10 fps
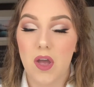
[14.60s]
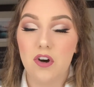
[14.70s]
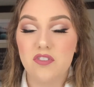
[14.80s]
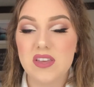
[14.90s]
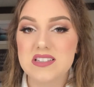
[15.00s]

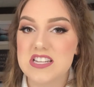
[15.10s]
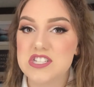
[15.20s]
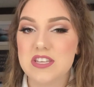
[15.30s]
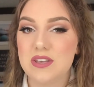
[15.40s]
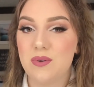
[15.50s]
hopefully
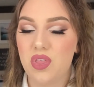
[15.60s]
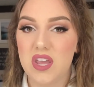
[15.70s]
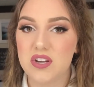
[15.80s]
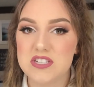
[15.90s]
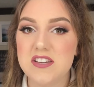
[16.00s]
teaching you a
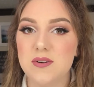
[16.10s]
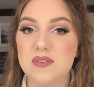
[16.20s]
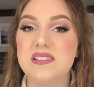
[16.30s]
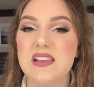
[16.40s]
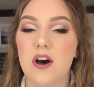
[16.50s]
thing or
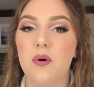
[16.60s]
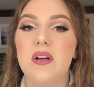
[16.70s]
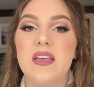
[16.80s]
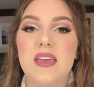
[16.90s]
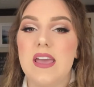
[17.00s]
two.
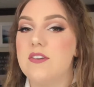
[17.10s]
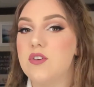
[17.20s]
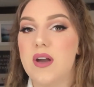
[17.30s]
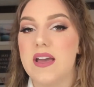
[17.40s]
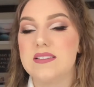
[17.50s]
So if
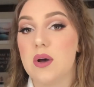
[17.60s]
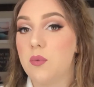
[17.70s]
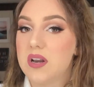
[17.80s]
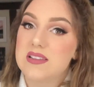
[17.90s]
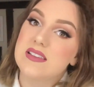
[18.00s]
you guys
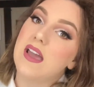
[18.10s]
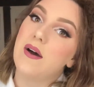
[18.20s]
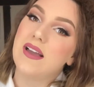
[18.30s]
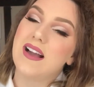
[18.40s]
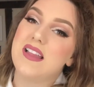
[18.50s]
want to see
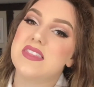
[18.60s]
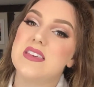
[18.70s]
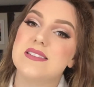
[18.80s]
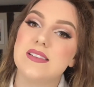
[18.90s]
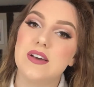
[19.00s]
how I got
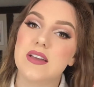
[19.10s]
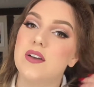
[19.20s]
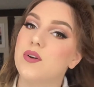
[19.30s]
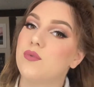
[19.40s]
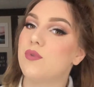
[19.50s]
this look
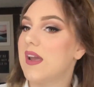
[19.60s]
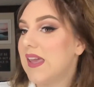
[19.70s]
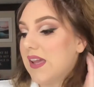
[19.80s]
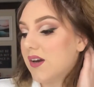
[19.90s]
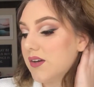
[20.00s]

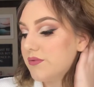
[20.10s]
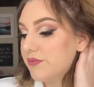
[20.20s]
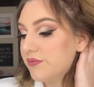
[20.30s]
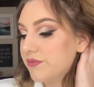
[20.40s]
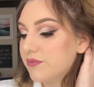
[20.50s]
right here,
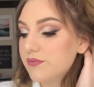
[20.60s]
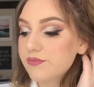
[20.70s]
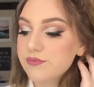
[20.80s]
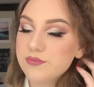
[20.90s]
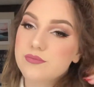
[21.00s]

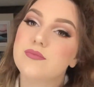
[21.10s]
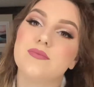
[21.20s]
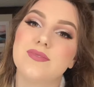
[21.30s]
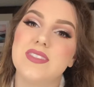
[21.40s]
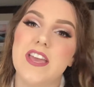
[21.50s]

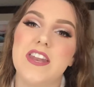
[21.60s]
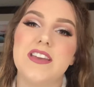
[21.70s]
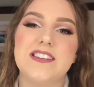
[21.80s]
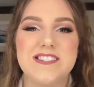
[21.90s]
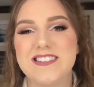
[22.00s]
then
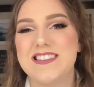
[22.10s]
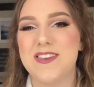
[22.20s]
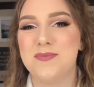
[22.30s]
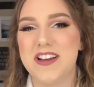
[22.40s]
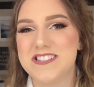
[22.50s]
just
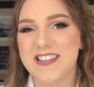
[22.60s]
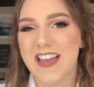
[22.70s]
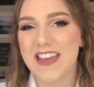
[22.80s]
keep watching,